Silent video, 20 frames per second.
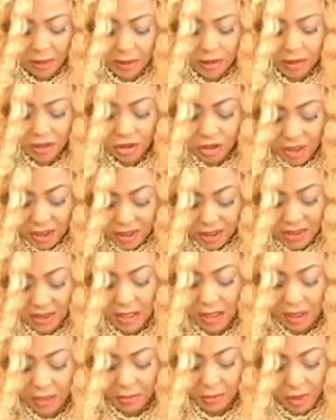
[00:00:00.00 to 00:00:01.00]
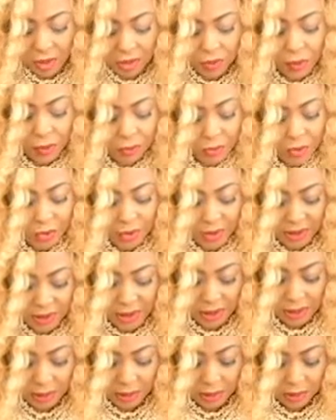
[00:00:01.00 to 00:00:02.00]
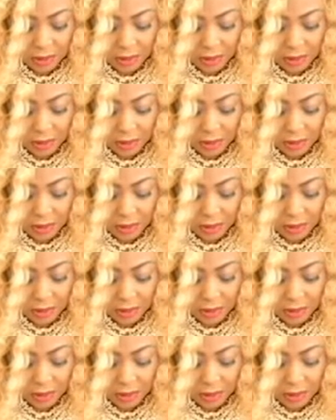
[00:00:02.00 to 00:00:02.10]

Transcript: is just synonymous with music.